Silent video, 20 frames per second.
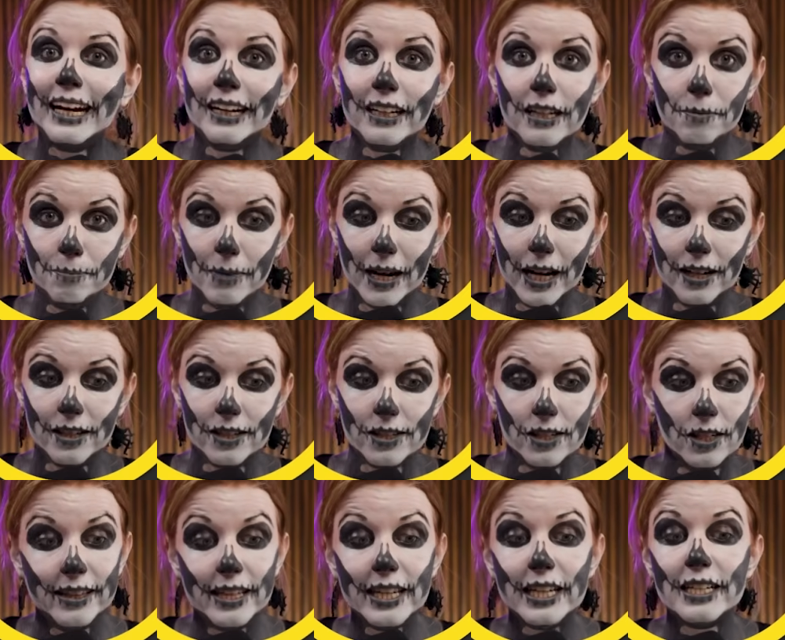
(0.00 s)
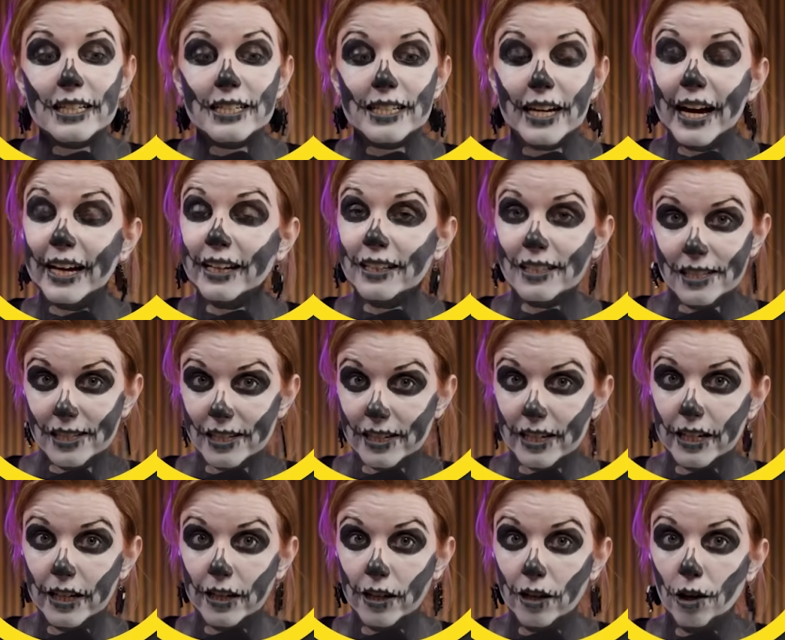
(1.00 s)
animate the
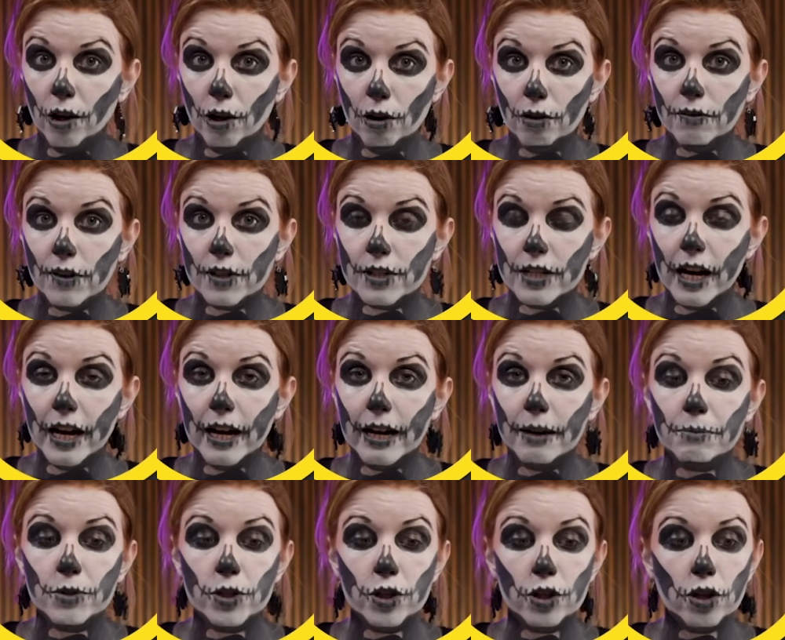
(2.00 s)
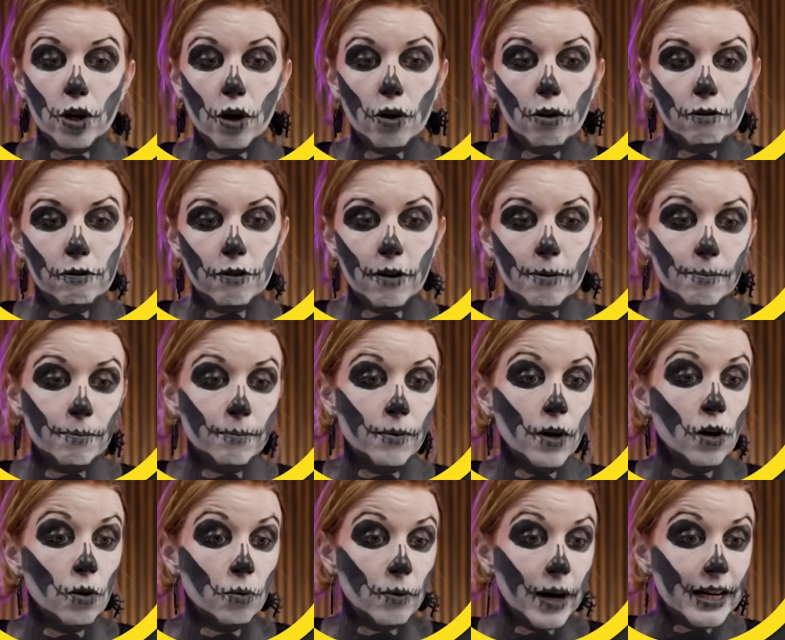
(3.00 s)
intensity over time to go from
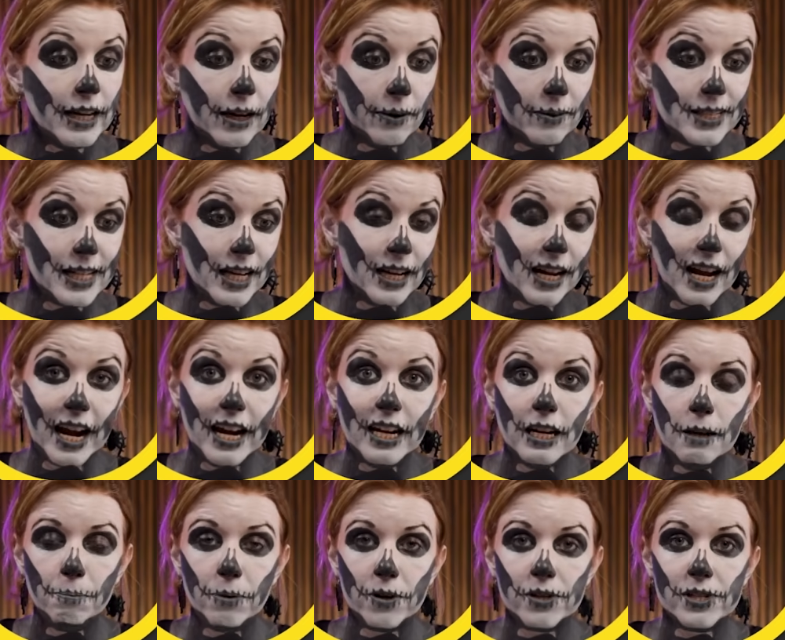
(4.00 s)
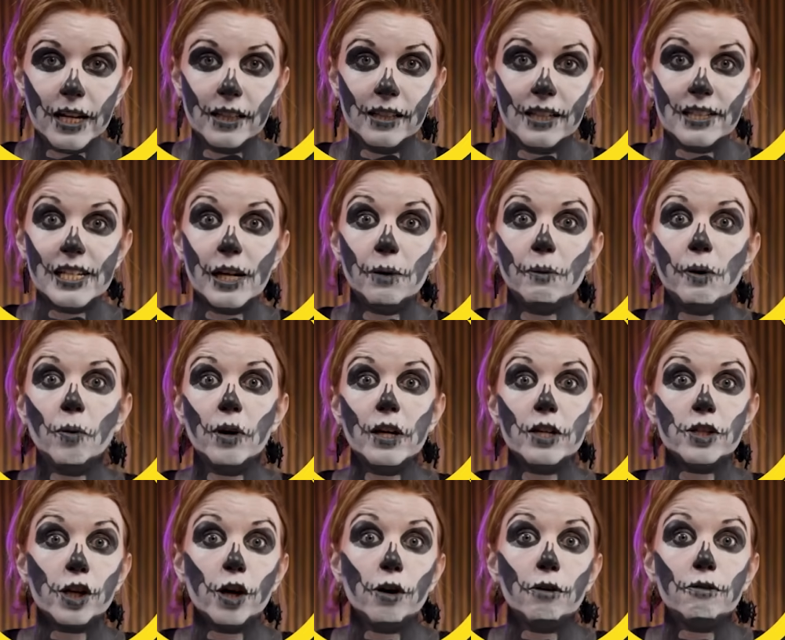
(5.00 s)
right now it's at 80%. Let's say we
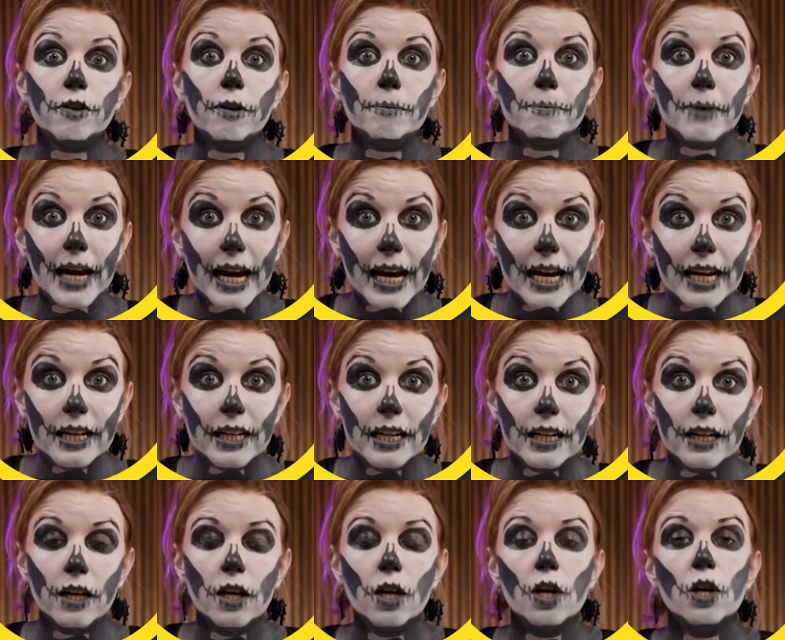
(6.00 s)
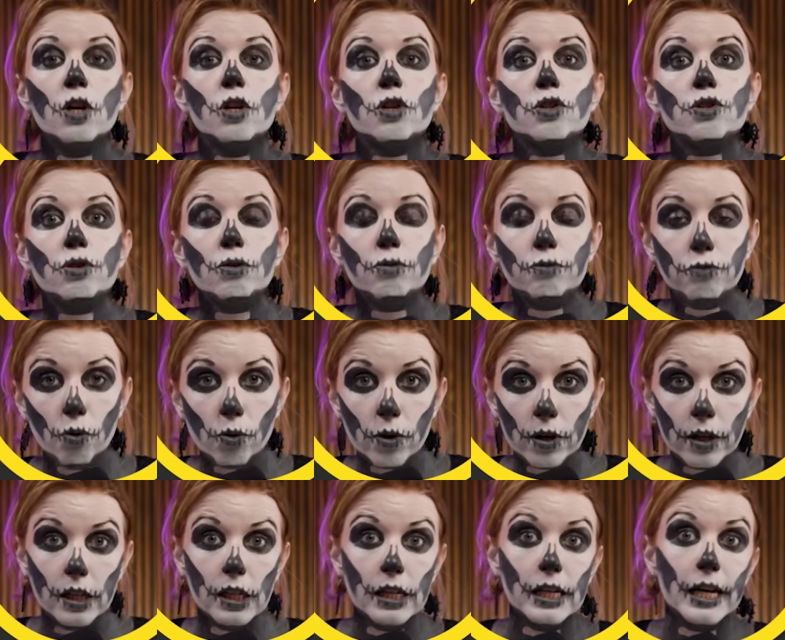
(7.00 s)
wanted to go from 80 to
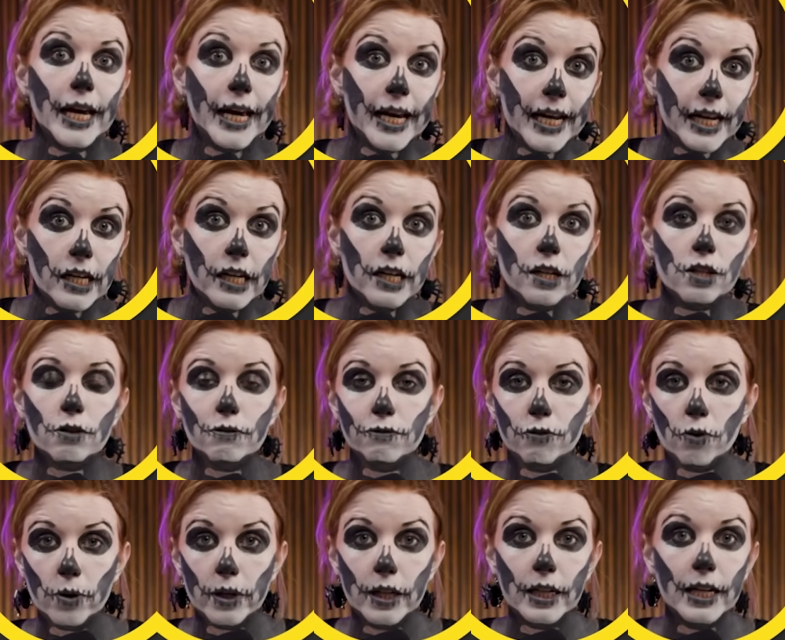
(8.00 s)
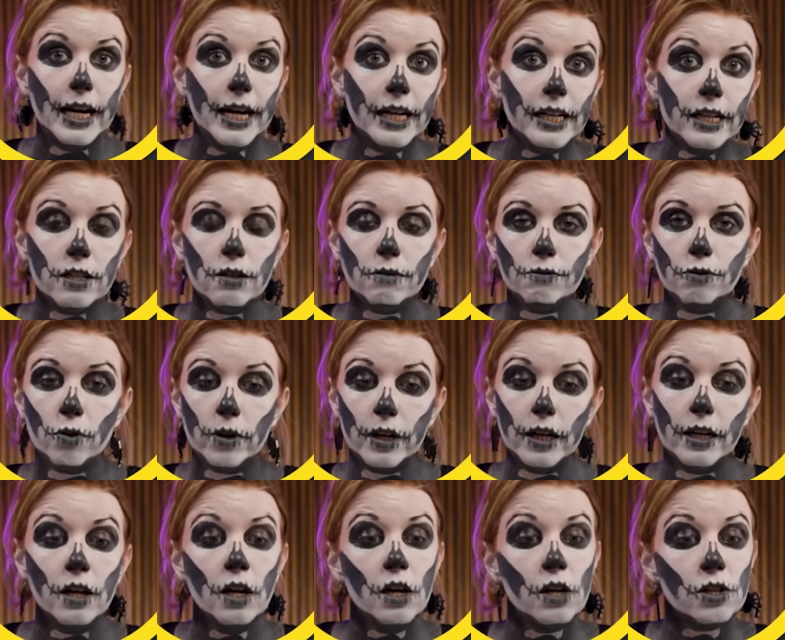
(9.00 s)
40, 80 to 40, 80 to
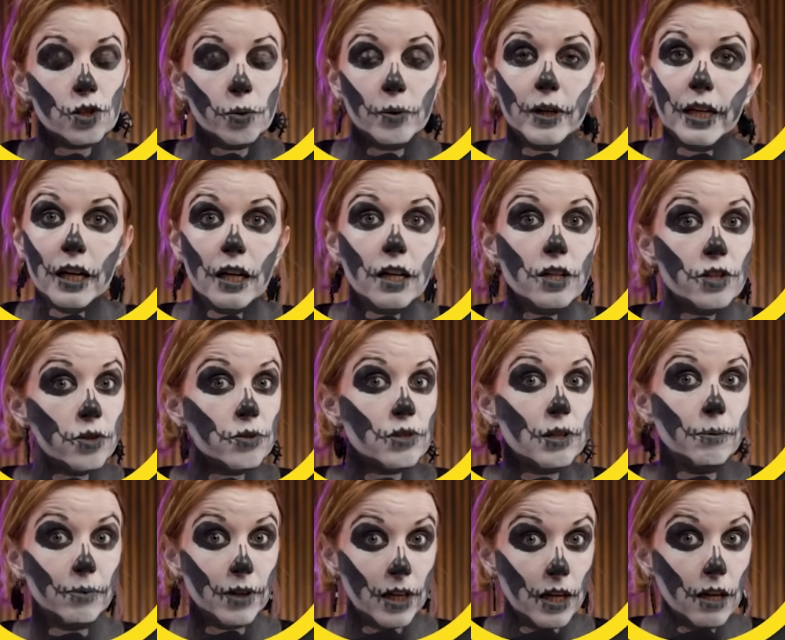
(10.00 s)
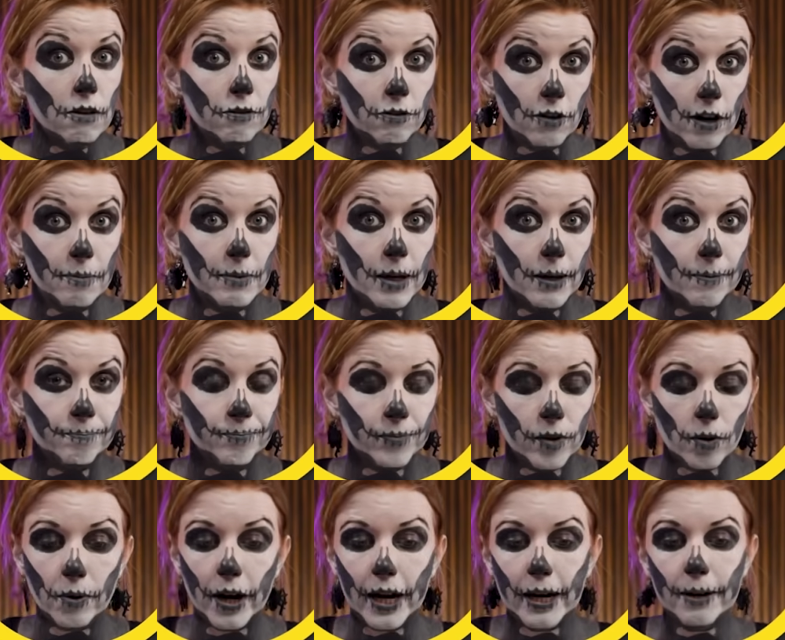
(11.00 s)
40. So we need to do some keyframing,
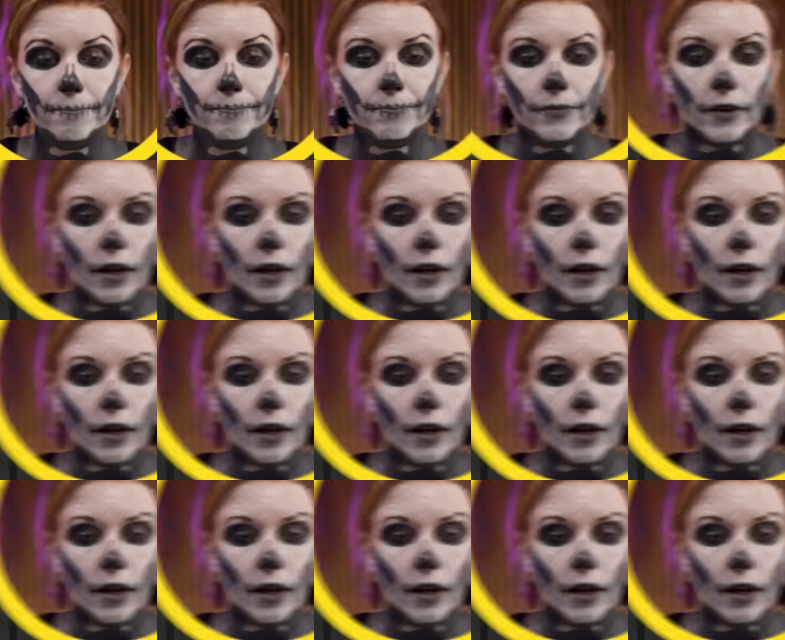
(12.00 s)
right?